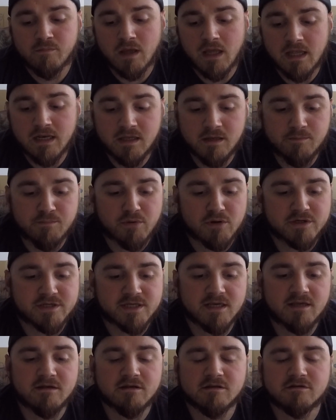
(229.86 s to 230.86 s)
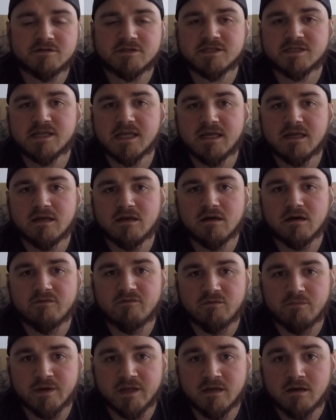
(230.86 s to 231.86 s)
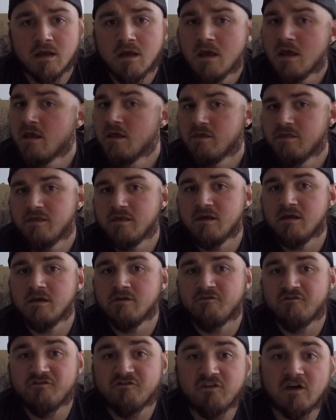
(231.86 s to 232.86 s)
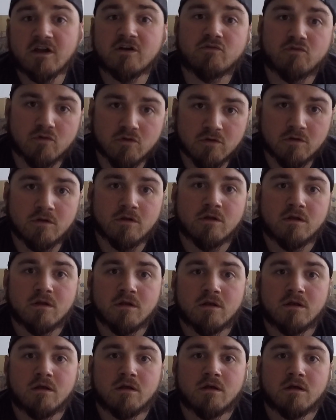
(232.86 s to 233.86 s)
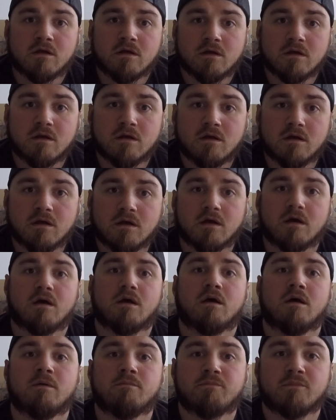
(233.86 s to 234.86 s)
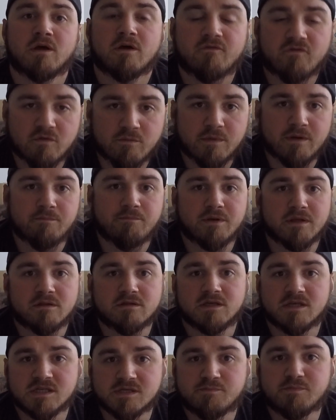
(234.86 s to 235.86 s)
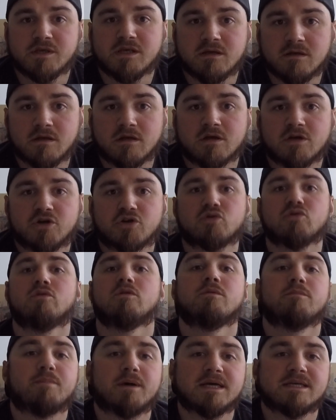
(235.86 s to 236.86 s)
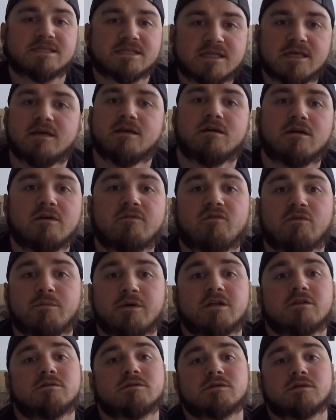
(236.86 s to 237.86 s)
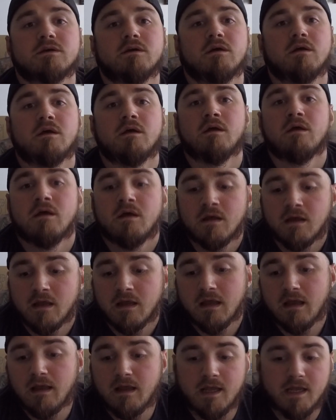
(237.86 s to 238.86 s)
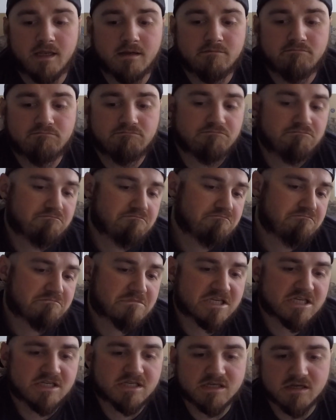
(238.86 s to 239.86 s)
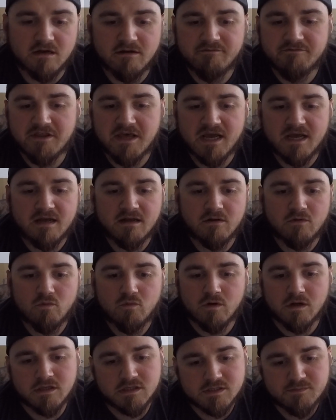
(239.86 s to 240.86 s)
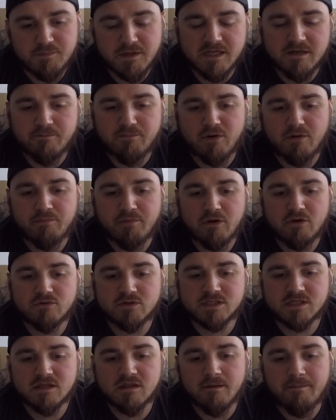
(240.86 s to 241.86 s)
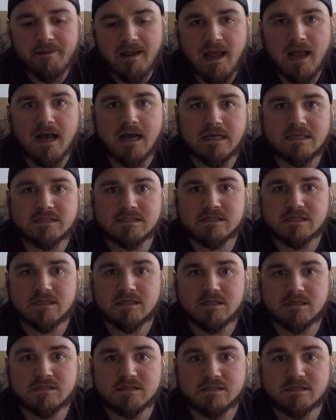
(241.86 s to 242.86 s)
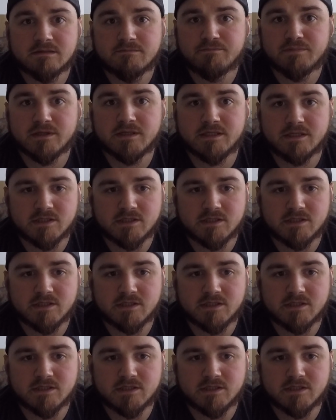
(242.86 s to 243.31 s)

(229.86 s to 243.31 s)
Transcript: any particular state government, the federal government buildings being controlled by state governments. And to solve that, what's been proposed in the past is simply